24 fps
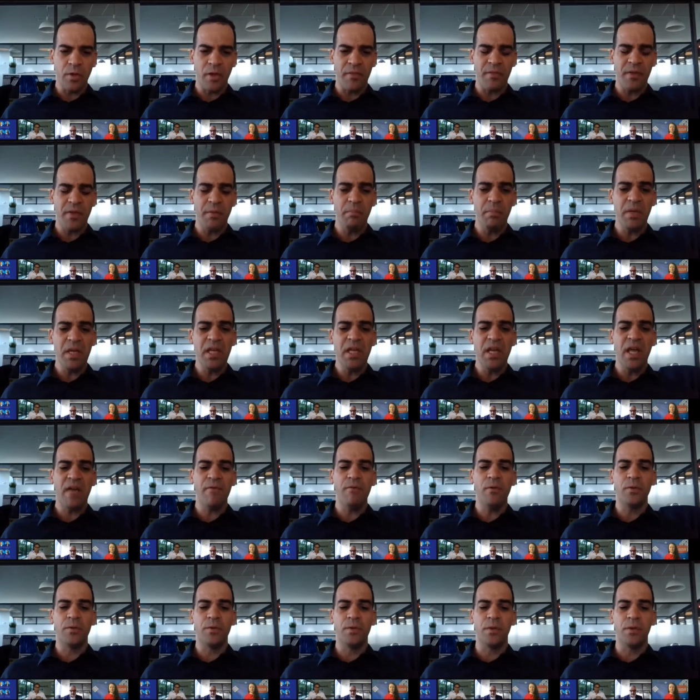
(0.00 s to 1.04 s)
I think being
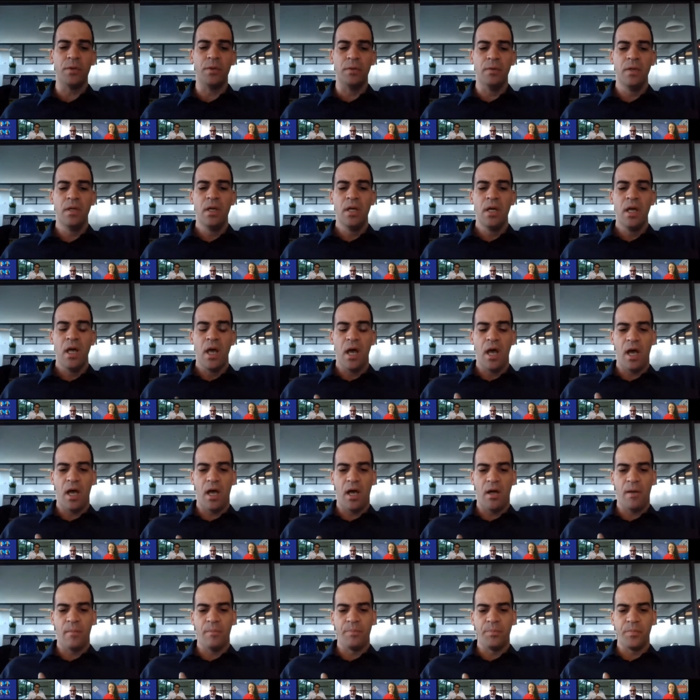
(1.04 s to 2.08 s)
able to
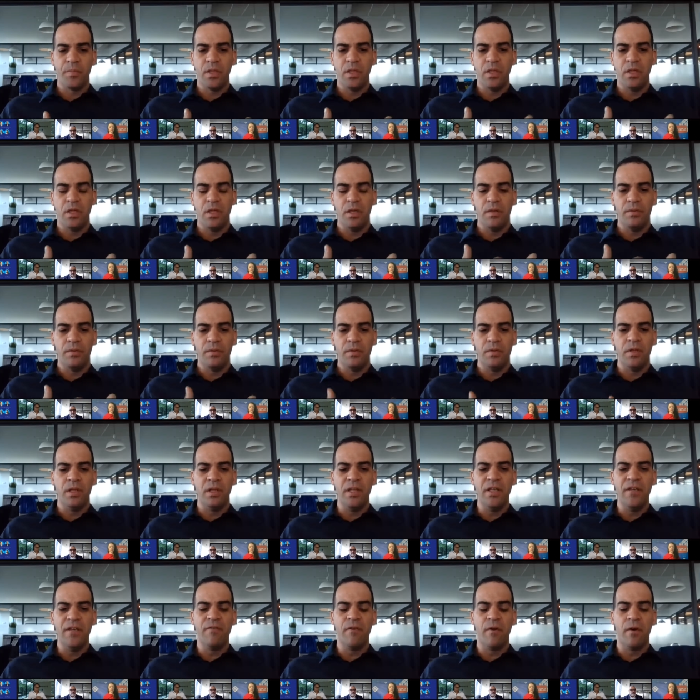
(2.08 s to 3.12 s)

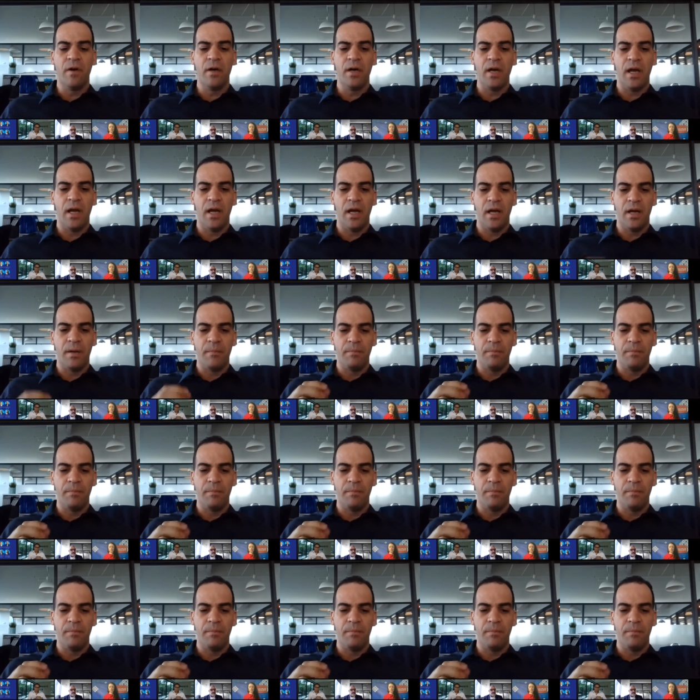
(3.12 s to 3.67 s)
deliver